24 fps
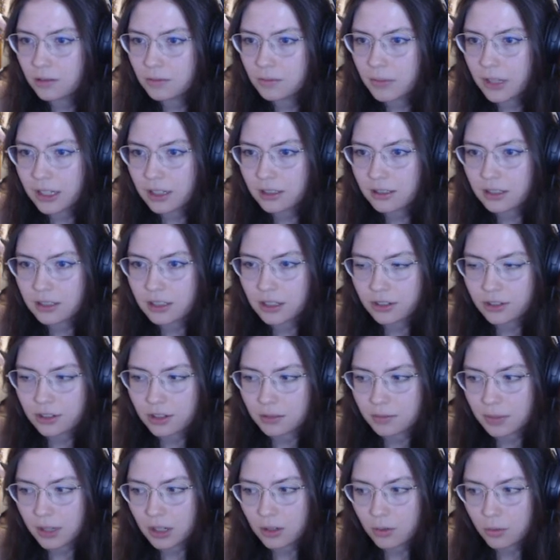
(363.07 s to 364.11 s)
make a decision
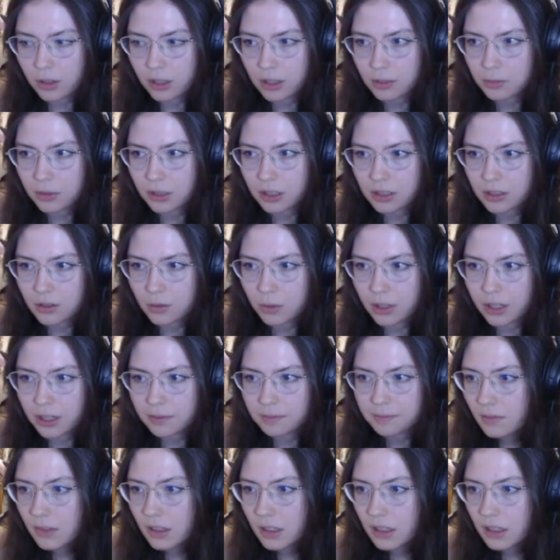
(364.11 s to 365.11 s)
about where to put his queen.